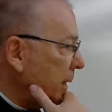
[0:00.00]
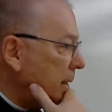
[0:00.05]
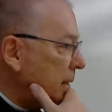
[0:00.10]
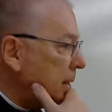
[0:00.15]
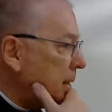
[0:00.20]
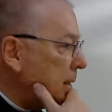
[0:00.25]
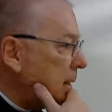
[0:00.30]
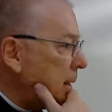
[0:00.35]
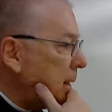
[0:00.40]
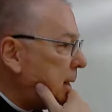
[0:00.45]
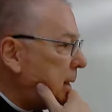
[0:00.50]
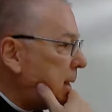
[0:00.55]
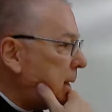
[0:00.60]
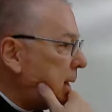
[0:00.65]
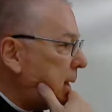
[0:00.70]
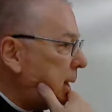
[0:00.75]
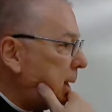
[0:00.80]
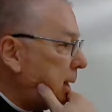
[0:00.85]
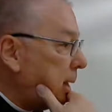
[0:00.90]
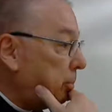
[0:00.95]
in
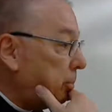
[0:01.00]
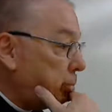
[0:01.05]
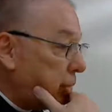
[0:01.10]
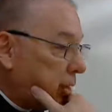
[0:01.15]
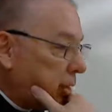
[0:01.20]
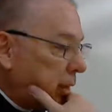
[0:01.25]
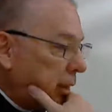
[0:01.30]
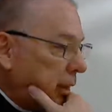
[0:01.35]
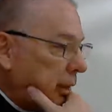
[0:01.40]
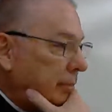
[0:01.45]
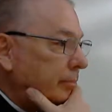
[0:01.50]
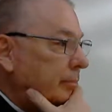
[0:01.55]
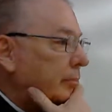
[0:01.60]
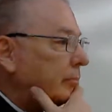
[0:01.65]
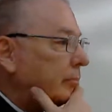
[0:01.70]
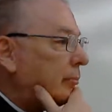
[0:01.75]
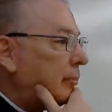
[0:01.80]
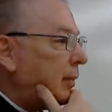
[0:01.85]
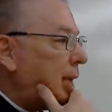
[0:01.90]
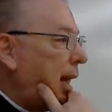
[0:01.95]
Brooklyn
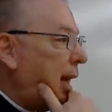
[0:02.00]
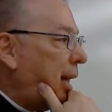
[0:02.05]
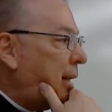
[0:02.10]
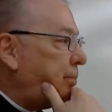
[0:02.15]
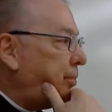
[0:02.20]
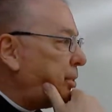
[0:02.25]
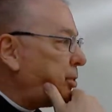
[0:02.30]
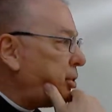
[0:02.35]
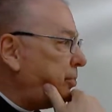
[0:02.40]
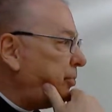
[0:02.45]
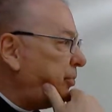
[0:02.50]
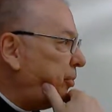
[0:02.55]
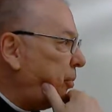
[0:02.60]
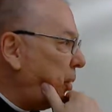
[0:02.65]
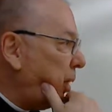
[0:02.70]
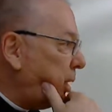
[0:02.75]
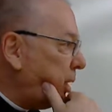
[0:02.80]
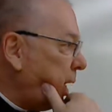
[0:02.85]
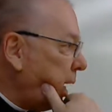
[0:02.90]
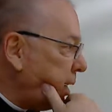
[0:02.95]
at Bishop
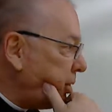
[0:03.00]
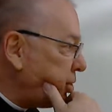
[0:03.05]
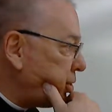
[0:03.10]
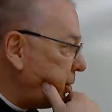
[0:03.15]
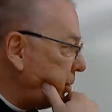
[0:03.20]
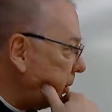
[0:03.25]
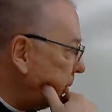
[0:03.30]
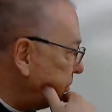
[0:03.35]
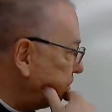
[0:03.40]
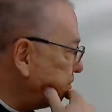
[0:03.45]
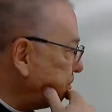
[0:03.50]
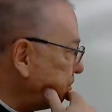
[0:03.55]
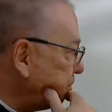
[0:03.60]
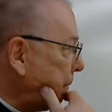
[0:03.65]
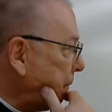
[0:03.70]
Ford High School.